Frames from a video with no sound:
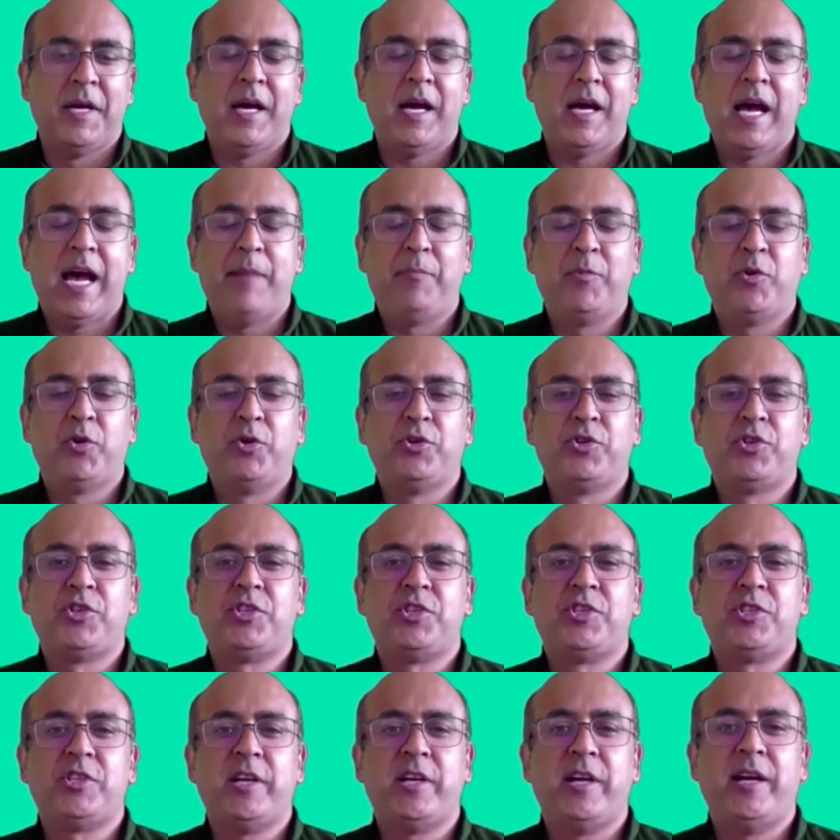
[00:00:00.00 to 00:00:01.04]
I'm going to
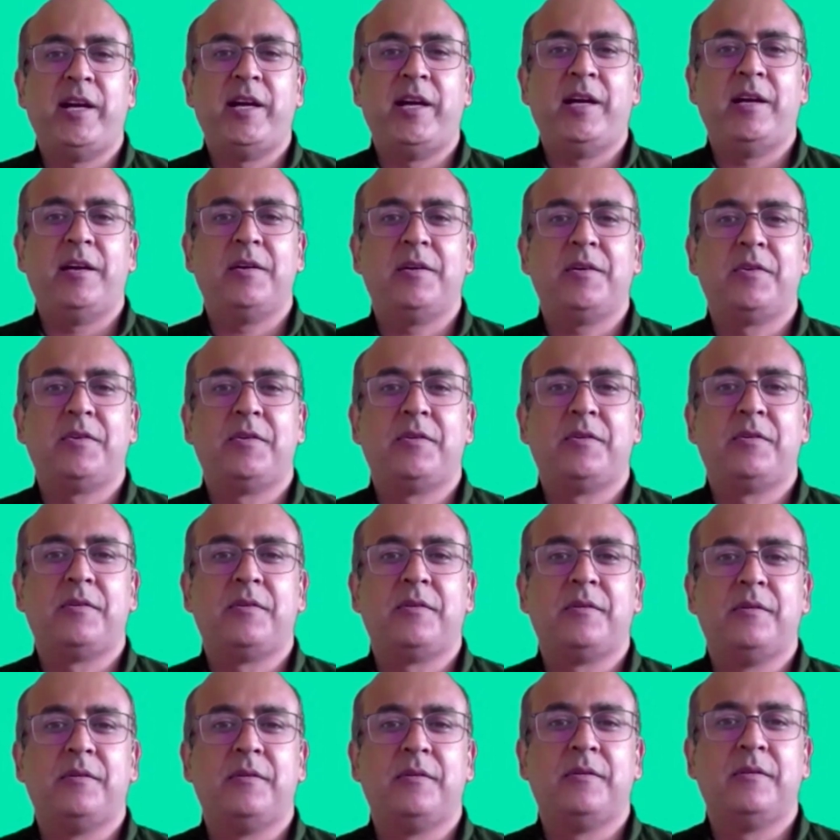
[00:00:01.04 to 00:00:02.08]
share
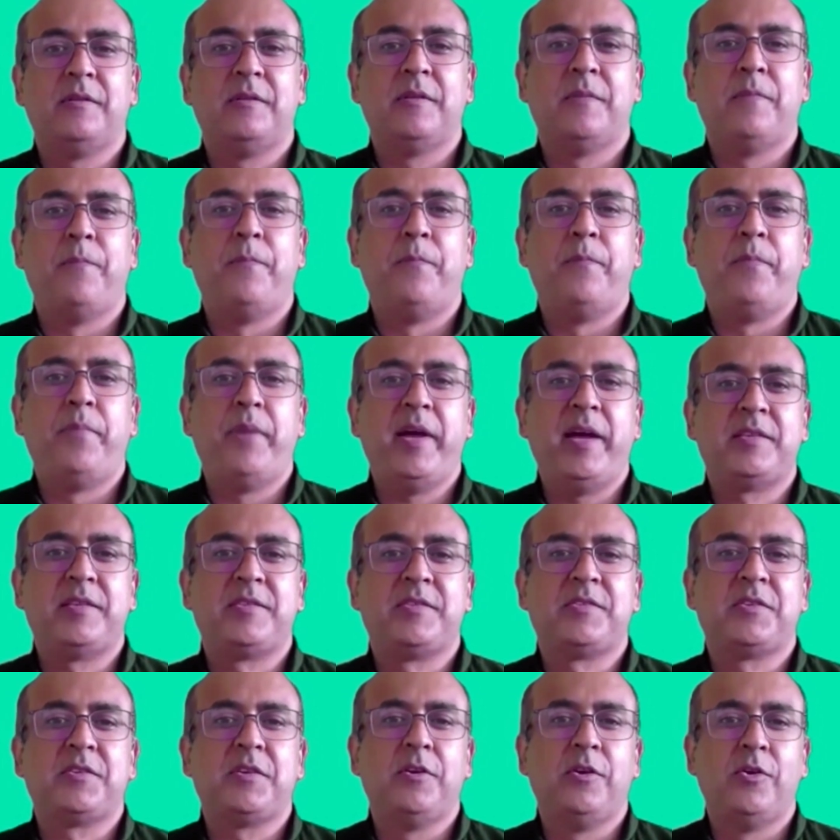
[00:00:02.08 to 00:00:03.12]
the
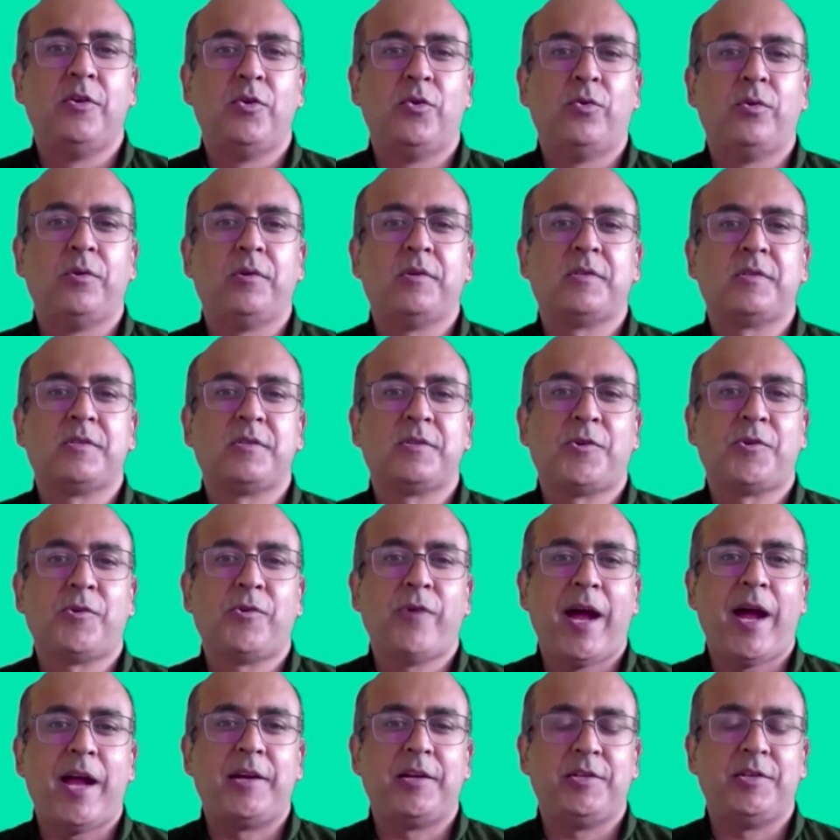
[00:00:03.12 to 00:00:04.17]
best known
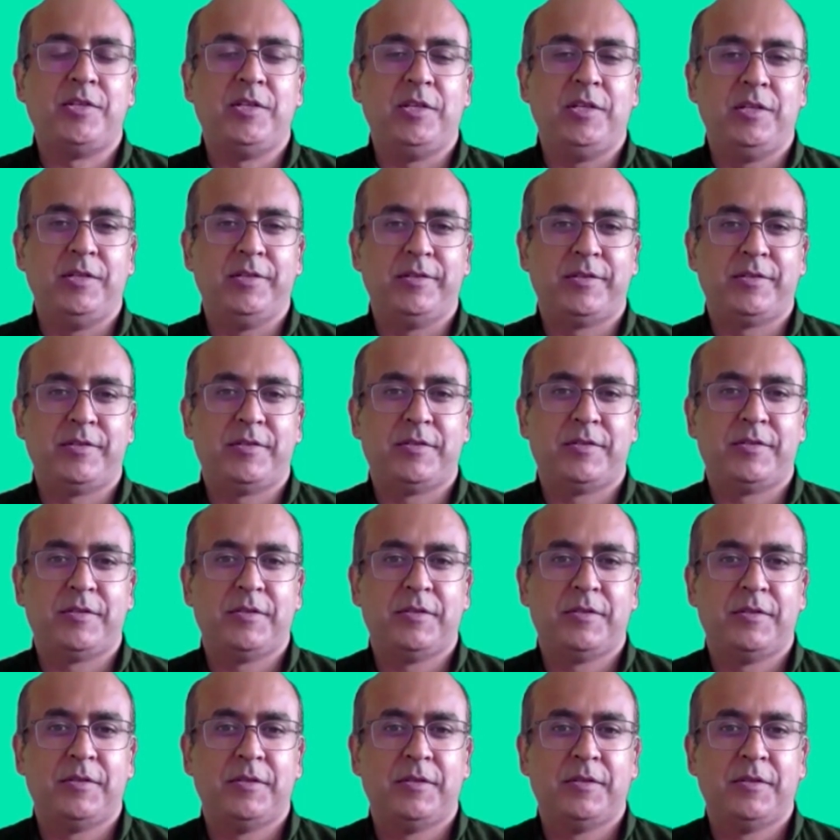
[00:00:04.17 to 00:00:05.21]
strategies
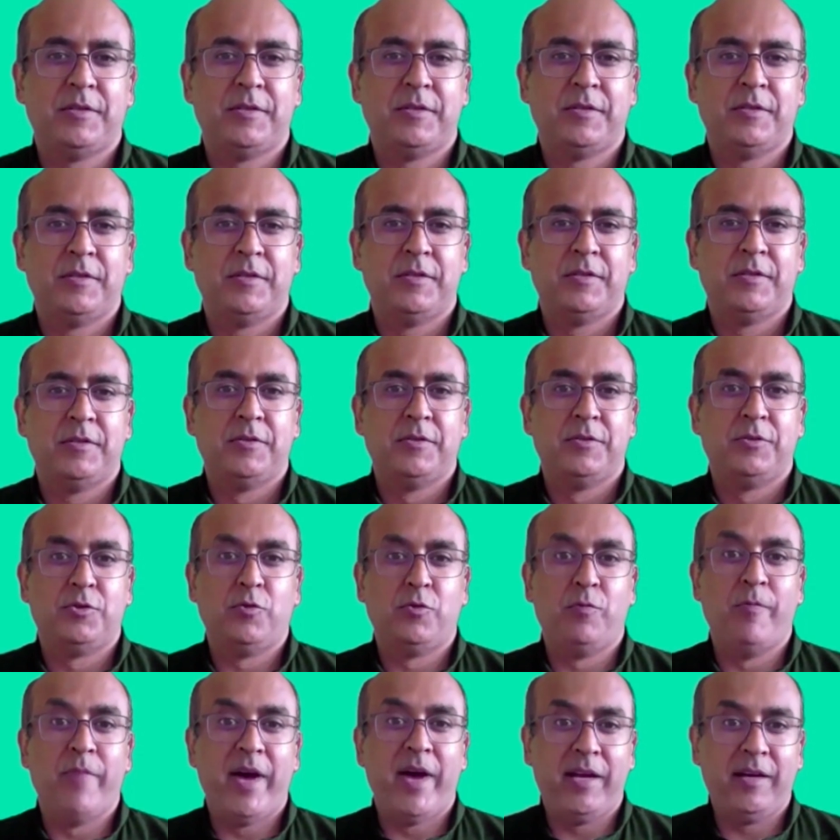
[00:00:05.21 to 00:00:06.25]
to
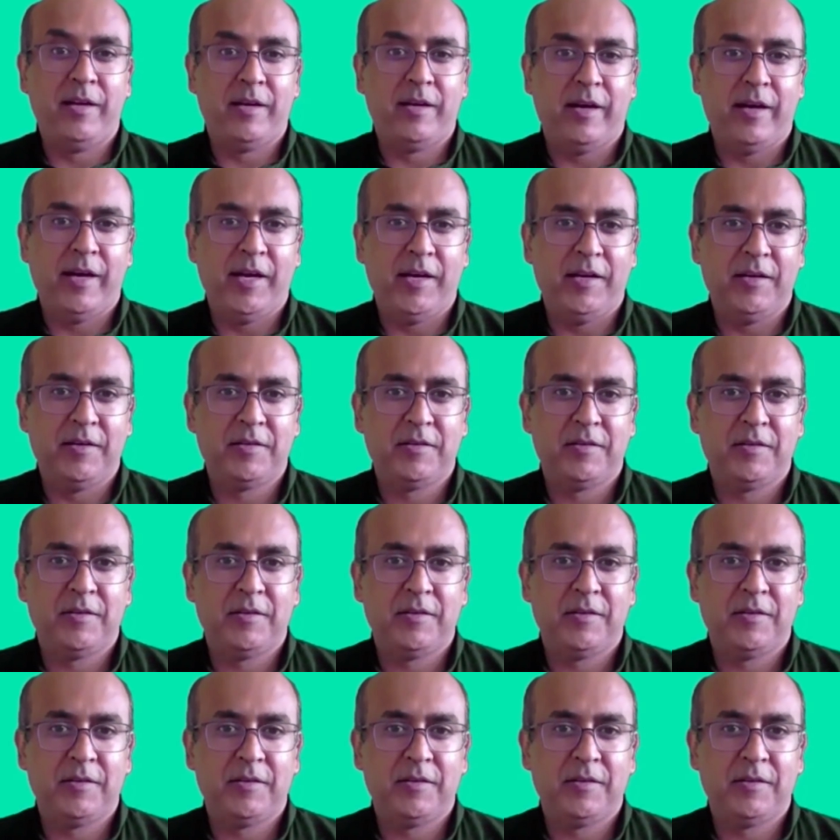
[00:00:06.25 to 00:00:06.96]
mankind